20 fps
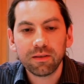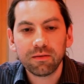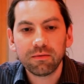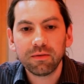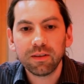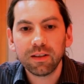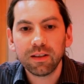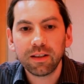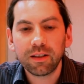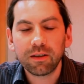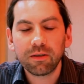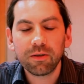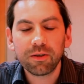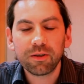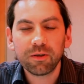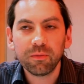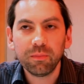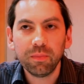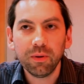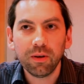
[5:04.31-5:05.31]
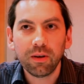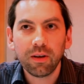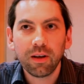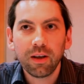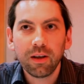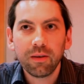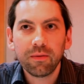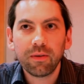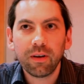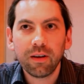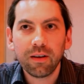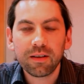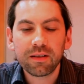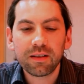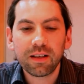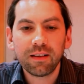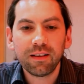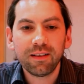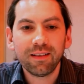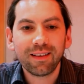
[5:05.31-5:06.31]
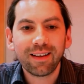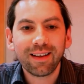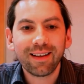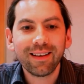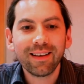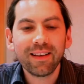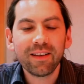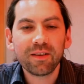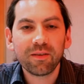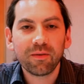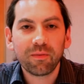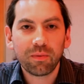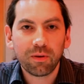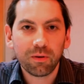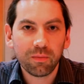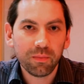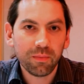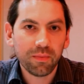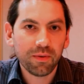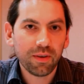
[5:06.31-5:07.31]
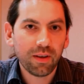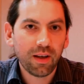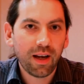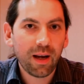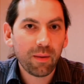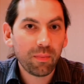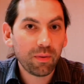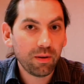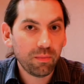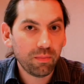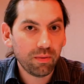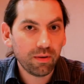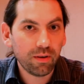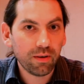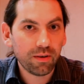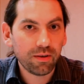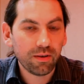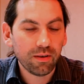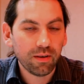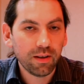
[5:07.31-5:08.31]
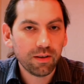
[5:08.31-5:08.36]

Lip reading: really crucial book for understanding the kinds of problems that happen in production.